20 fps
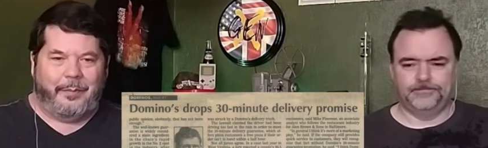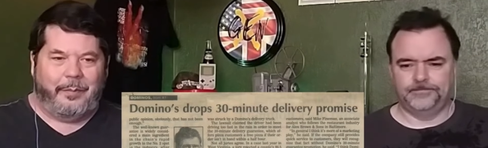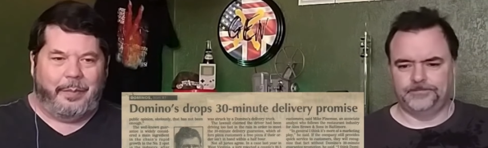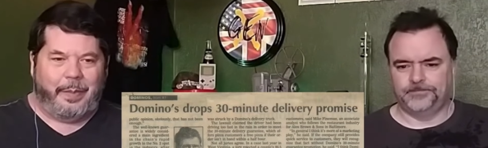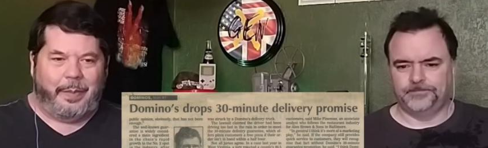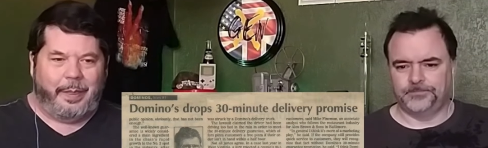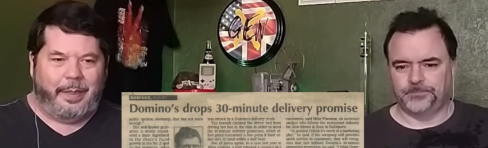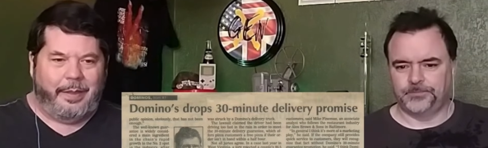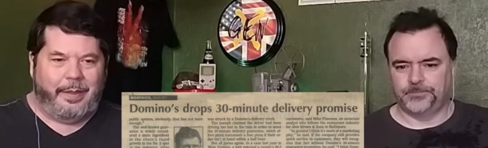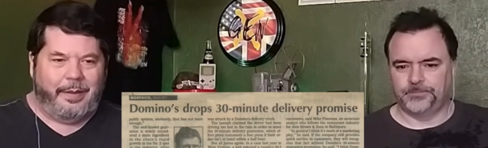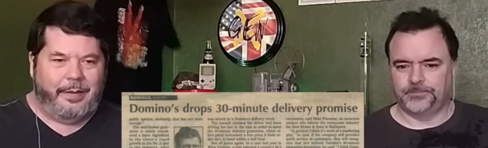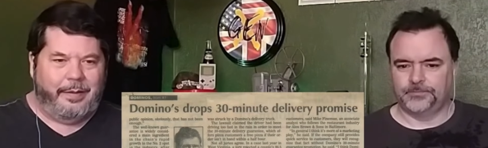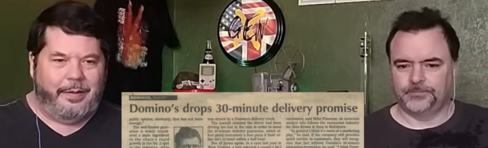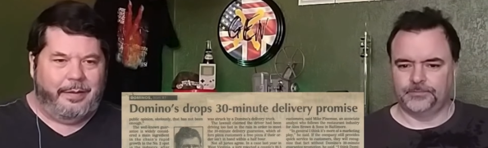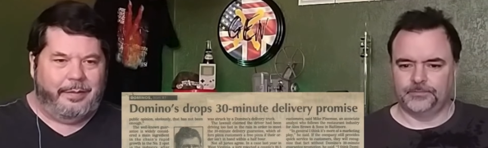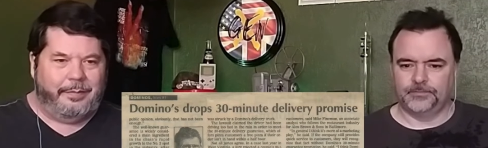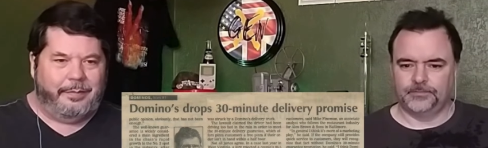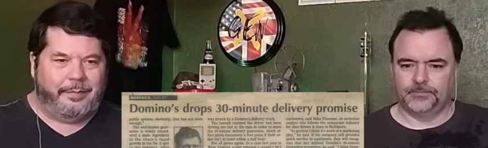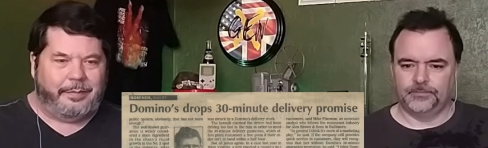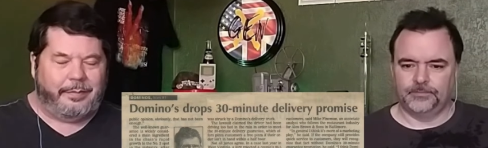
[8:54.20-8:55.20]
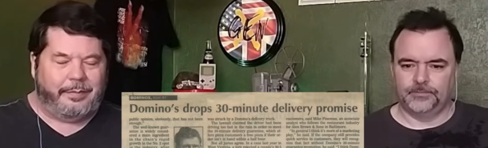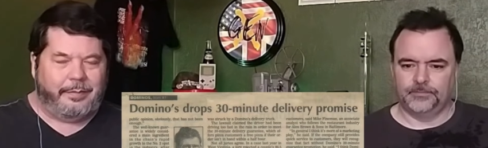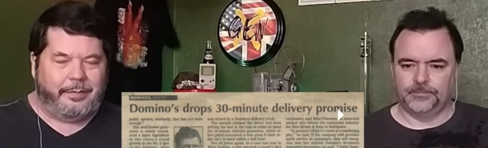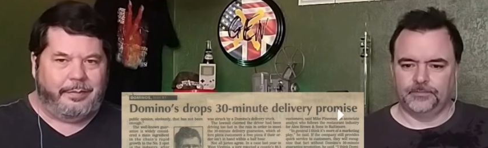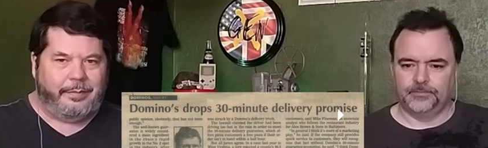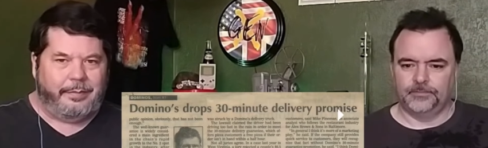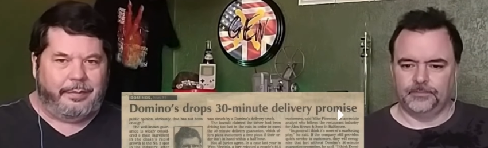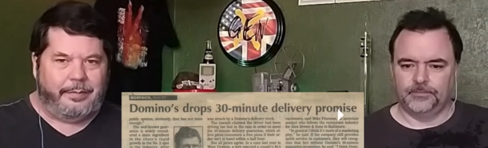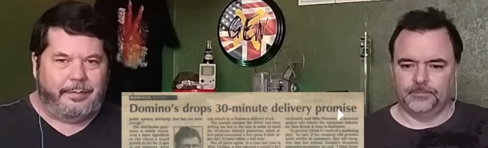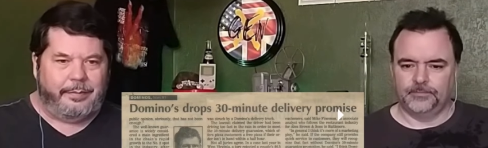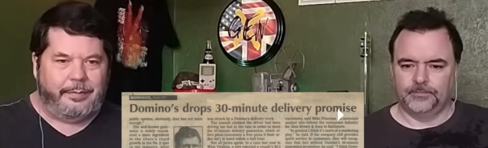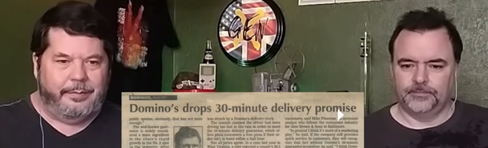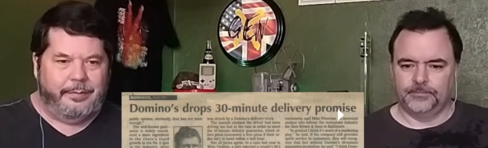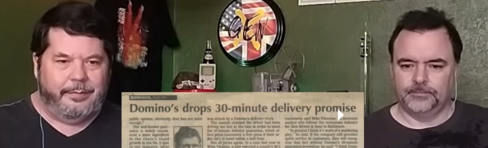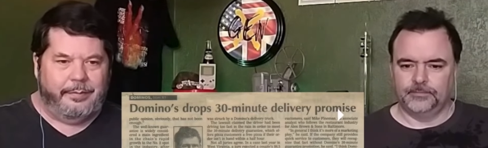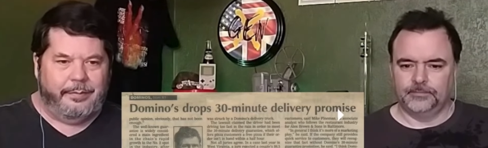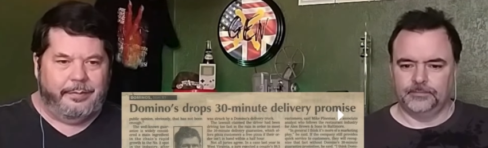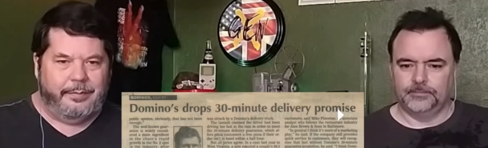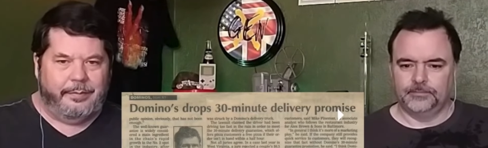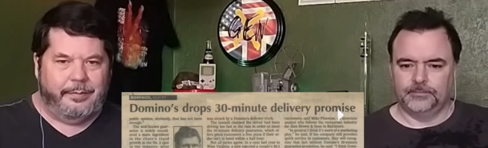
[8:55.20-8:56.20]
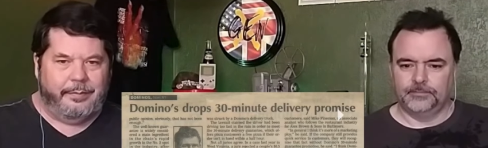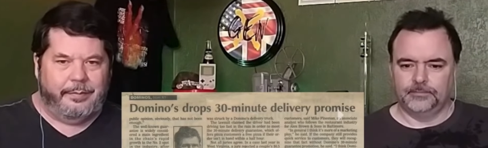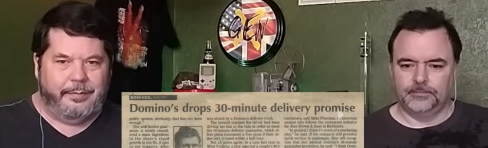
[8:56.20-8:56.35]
(silence)